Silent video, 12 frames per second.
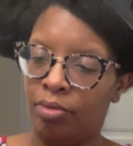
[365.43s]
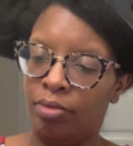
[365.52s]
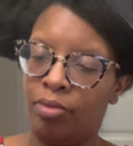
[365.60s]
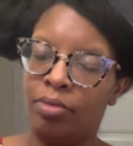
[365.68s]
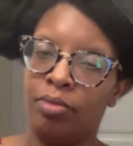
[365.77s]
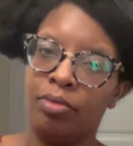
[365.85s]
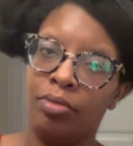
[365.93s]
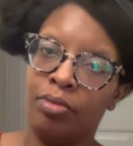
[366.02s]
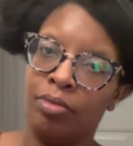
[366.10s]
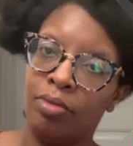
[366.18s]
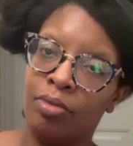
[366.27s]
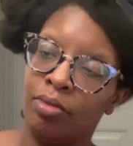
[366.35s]

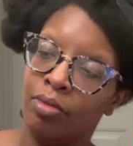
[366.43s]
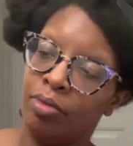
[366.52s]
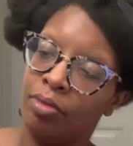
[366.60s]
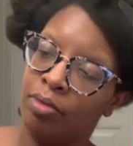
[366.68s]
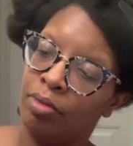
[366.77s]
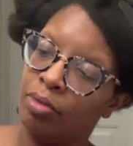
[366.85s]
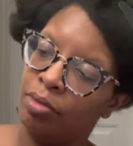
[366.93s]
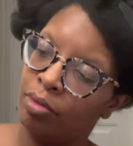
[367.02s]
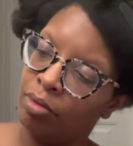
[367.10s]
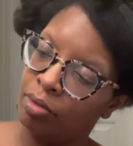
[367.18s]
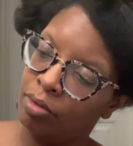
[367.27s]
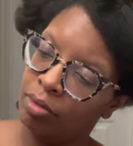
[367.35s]

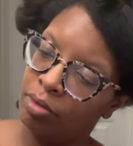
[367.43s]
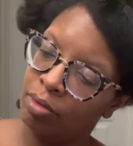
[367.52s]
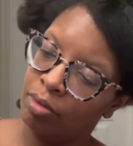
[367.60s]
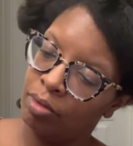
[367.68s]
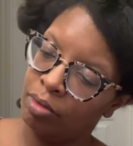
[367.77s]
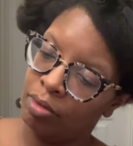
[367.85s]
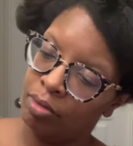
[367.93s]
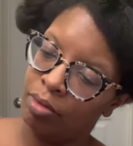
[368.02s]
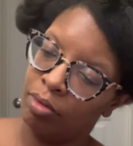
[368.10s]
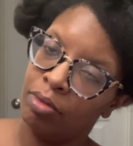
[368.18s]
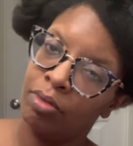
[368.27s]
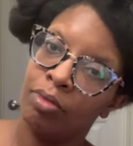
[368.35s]

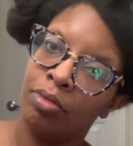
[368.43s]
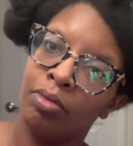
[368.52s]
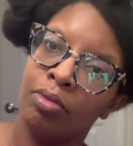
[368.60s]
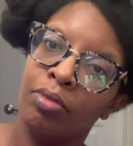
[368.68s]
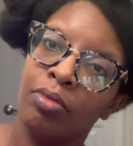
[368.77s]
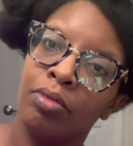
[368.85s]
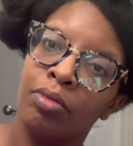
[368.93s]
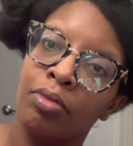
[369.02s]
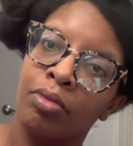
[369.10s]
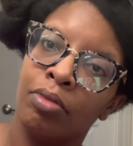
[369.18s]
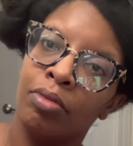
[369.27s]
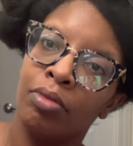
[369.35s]

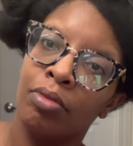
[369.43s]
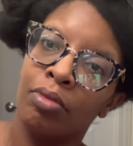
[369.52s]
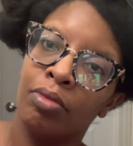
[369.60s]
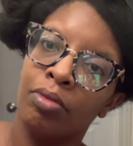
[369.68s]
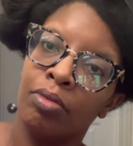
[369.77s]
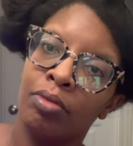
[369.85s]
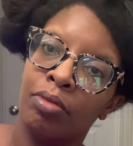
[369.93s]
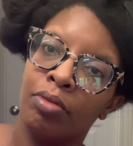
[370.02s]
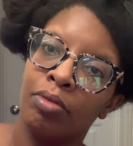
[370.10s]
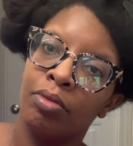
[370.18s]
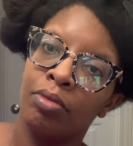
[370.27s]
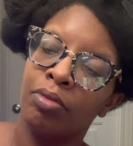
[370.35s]

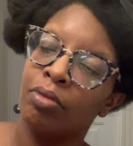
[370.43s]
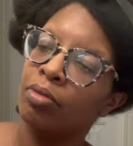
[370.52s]
No one is speaking in this clip.